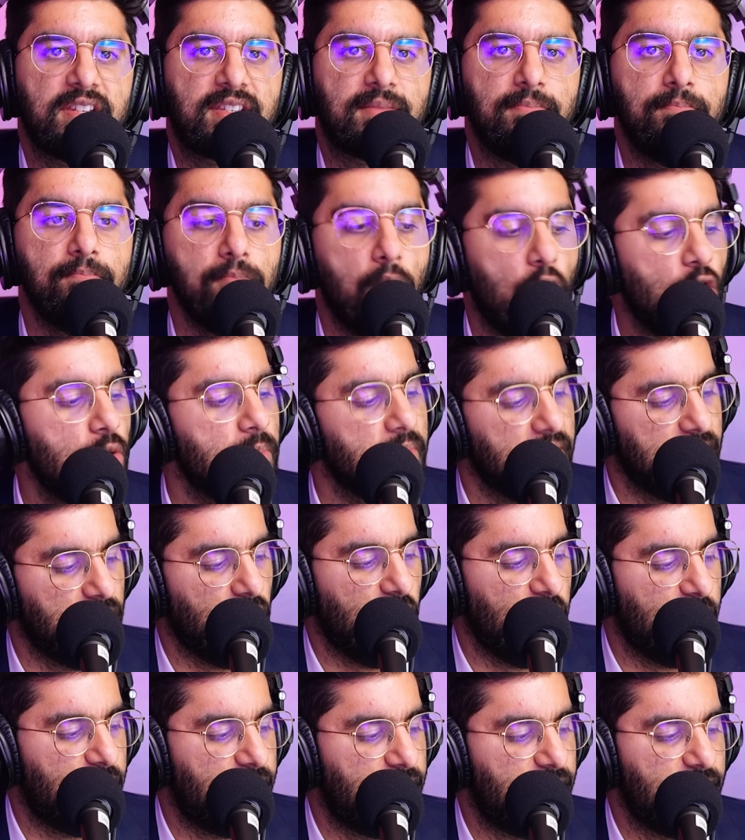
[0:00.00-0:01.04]
this moment
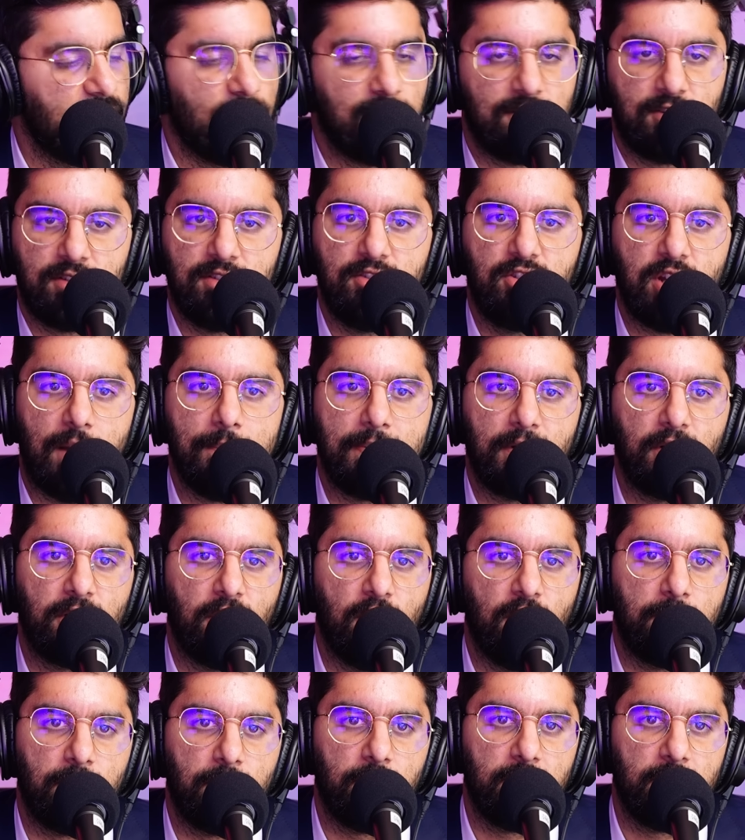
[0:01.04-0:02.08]
of jumping on
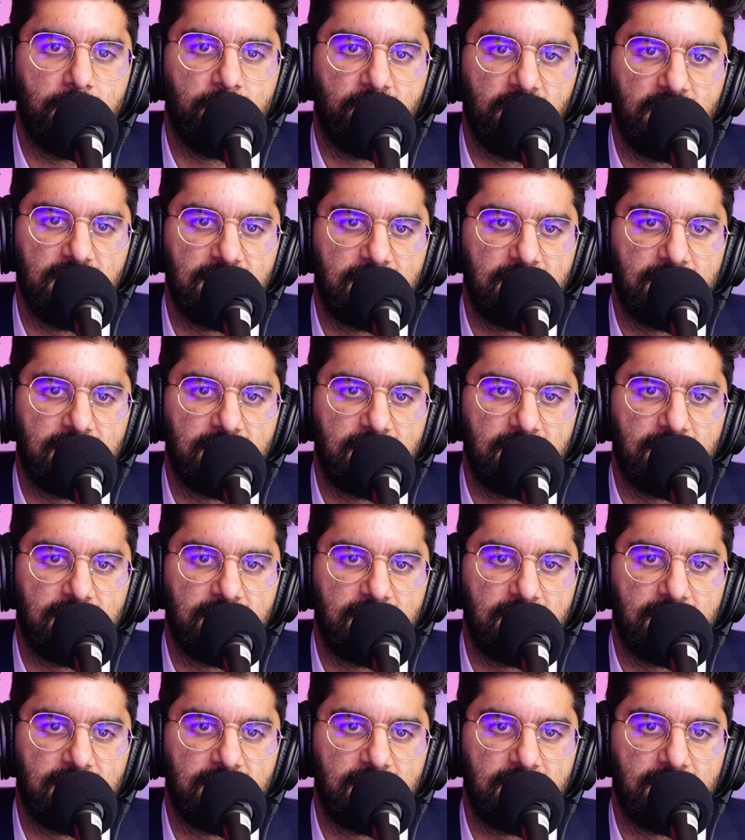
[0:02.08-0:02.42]
Oprah Winfrey's